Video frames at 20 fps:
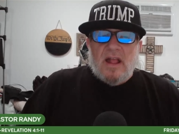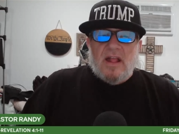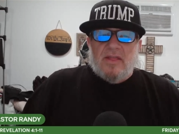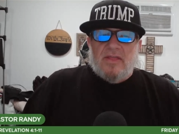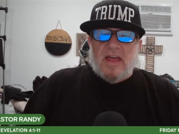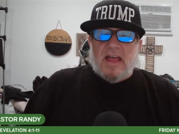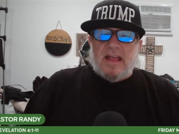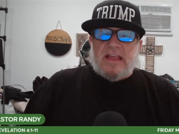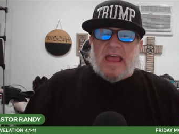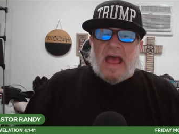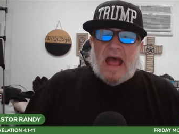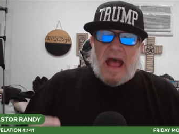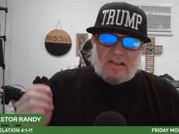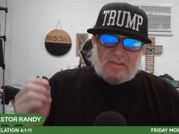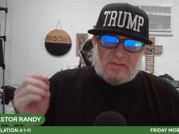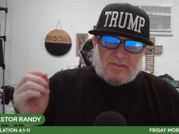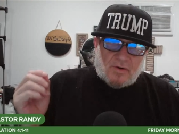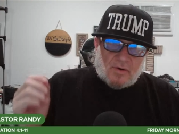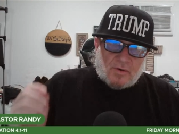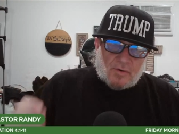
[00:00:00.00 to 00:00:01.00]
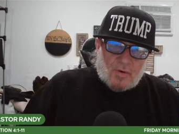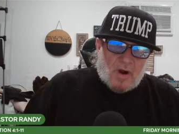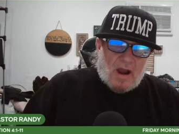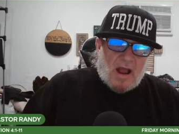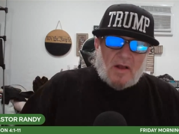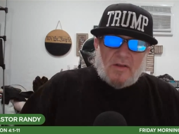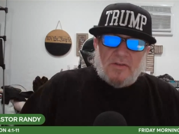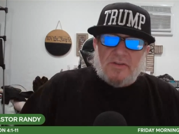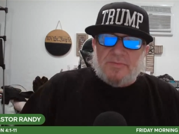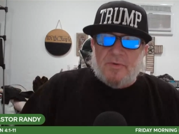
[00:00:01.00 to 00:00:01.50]
that cast their
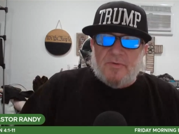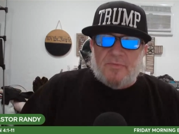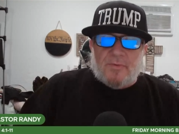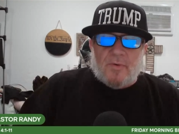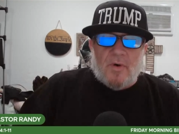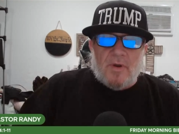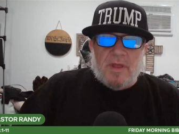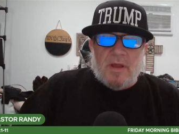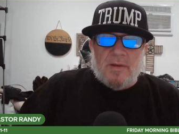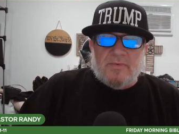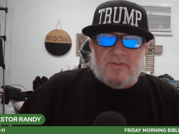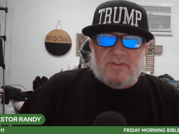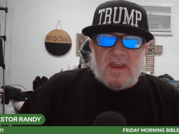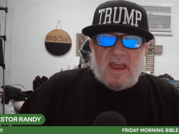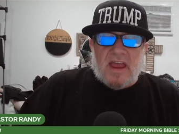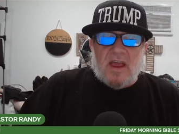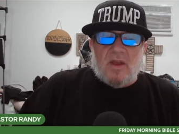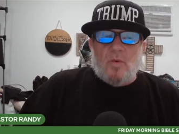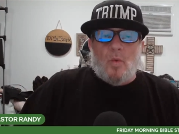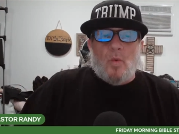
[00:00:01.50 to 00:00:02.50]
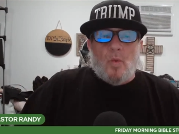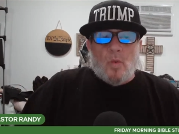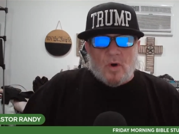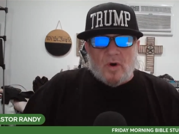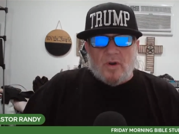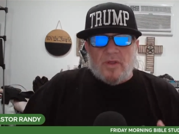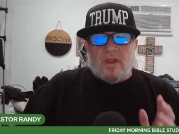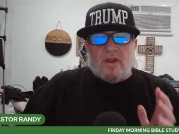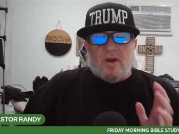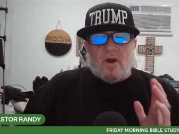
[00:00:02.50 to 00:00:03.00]
crowns before them, saying,
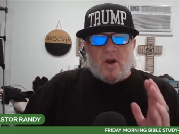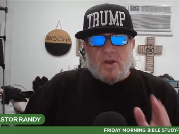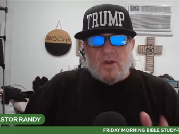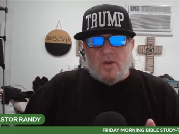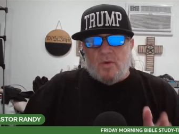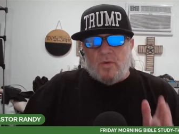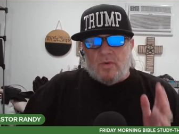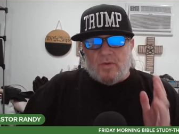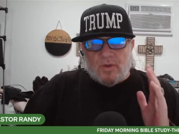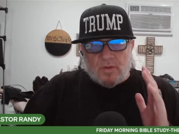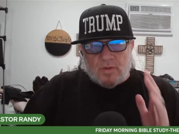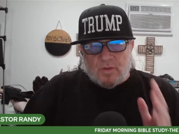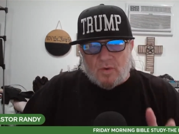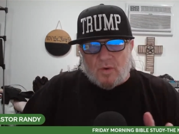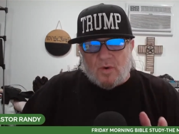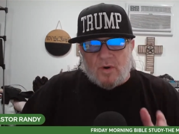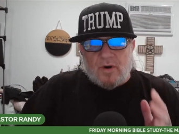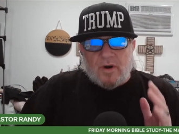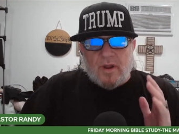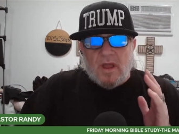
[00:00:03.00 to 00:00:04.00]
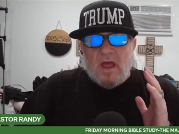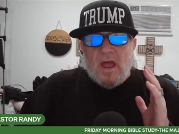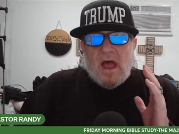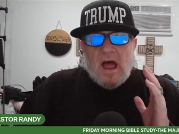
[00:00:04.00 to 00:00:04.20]
Worthy are you, the Lord